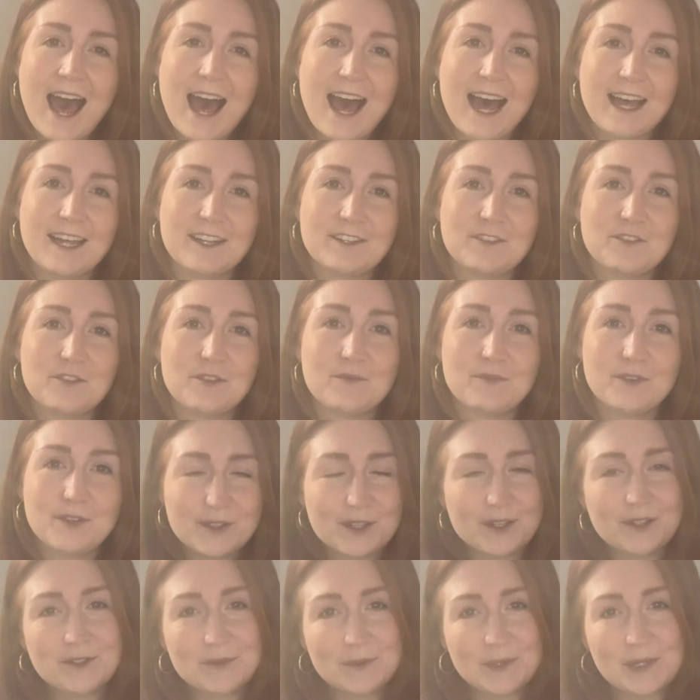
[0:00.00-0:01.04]
And through
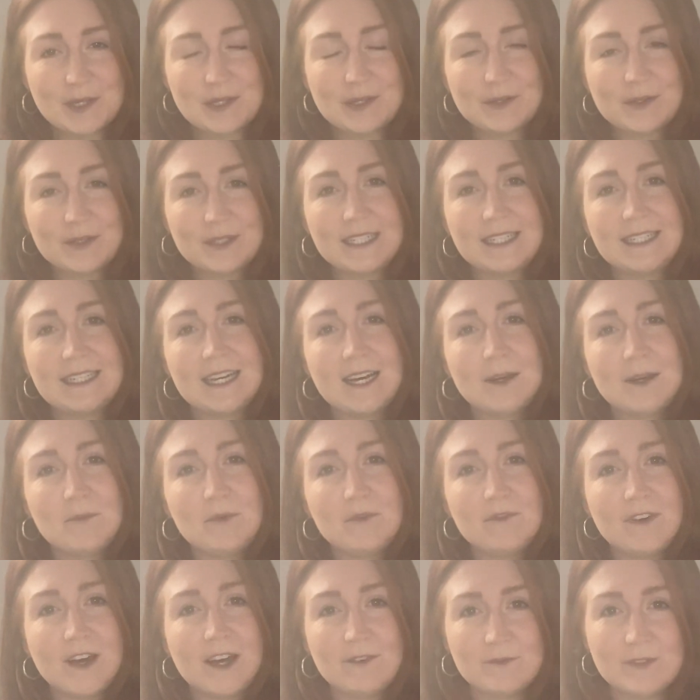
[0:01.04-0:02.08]
Social Work Sorted, I
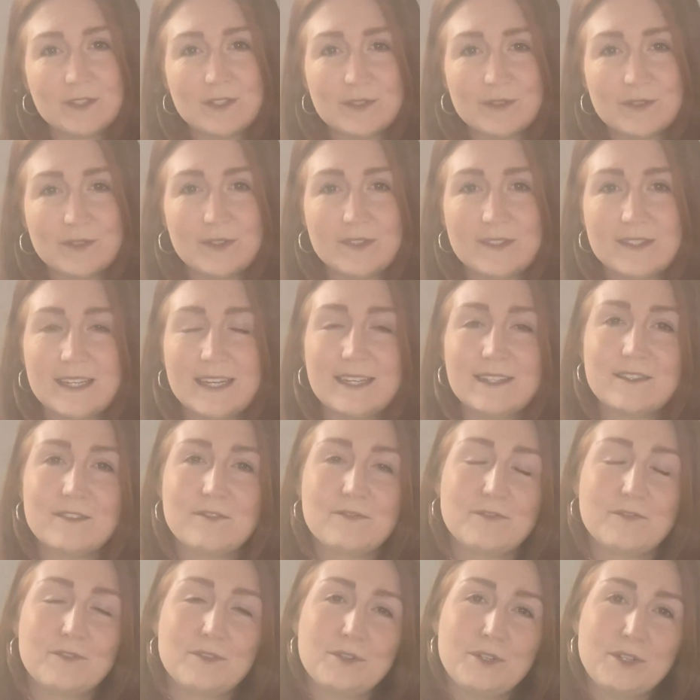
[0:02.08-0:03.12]
provide resources
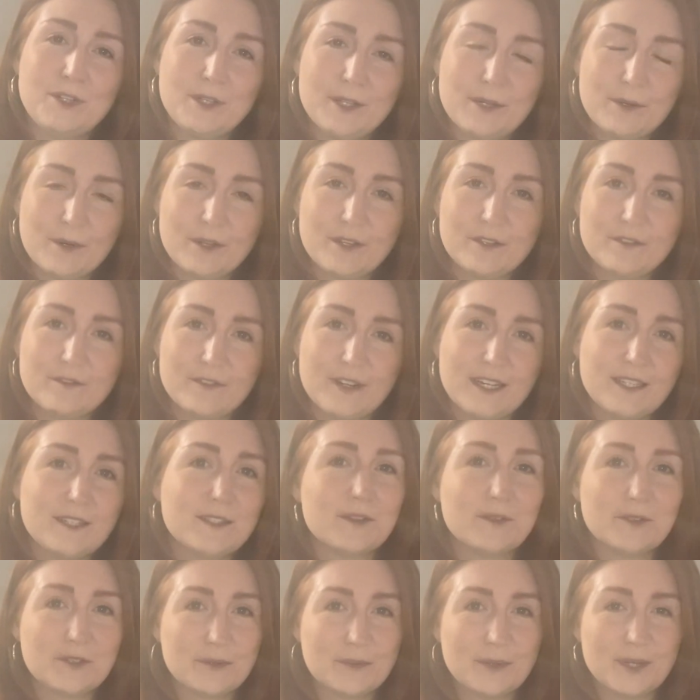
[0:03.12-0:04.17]
for newly qualified
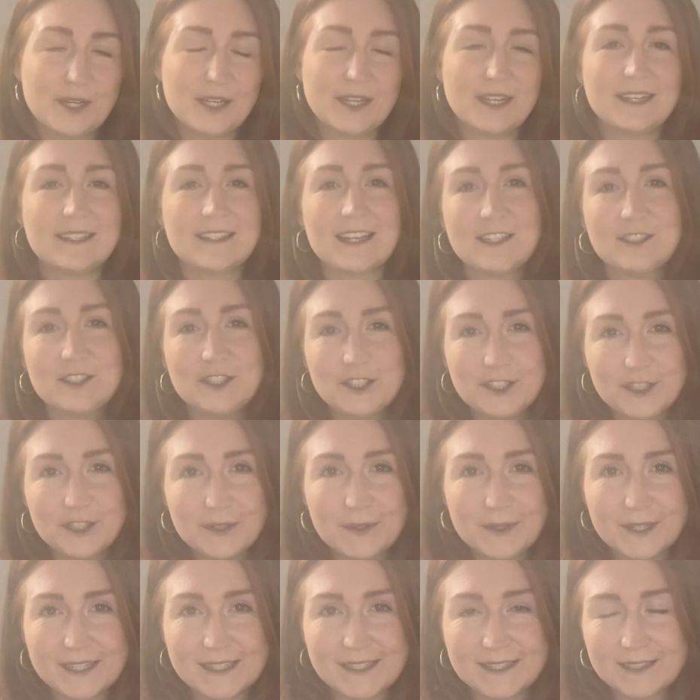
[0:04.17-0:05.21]
social workers and
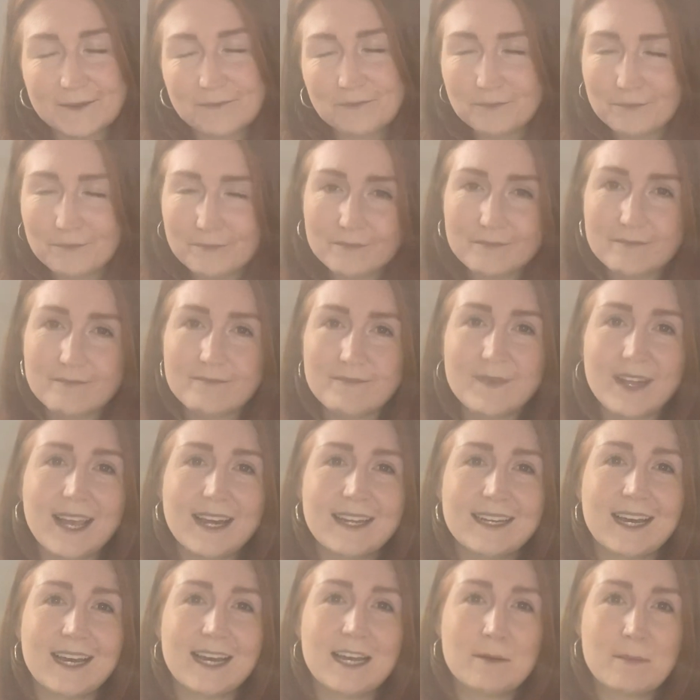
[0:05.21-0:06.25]
students.
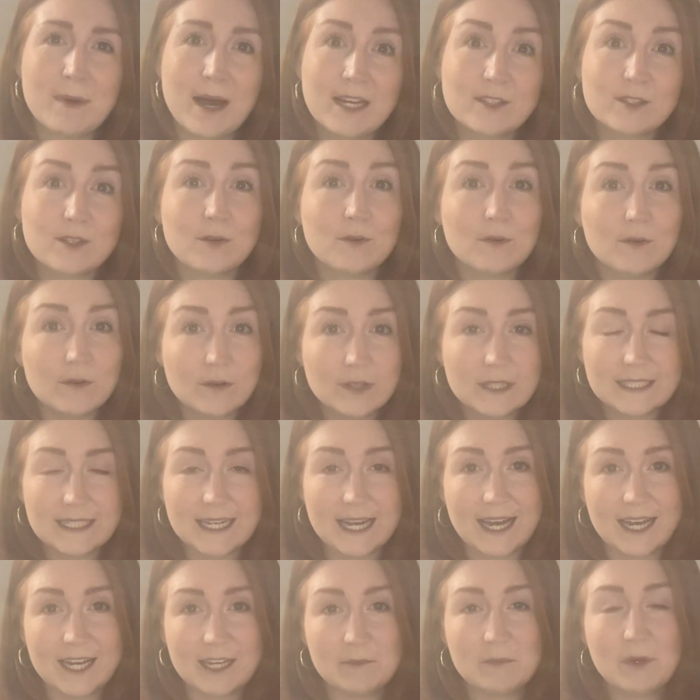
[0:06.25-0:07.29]
And I am asked all the
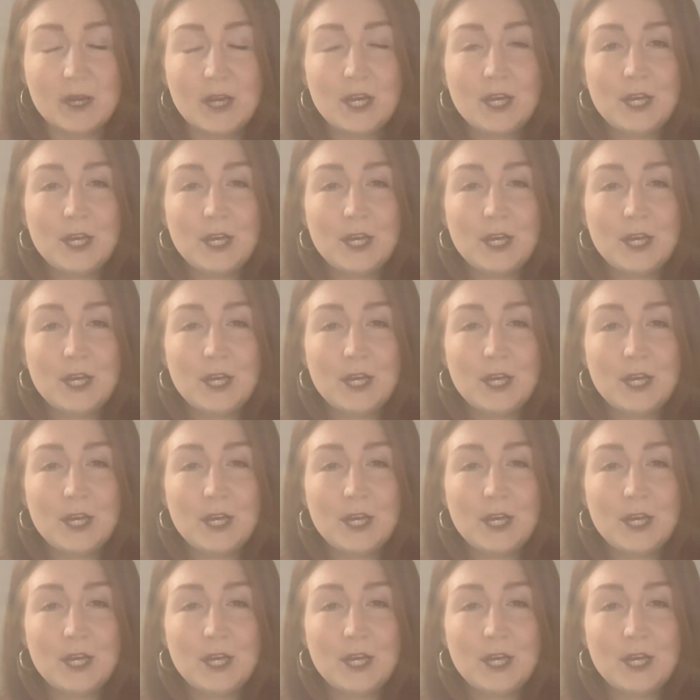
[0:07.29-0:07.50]
time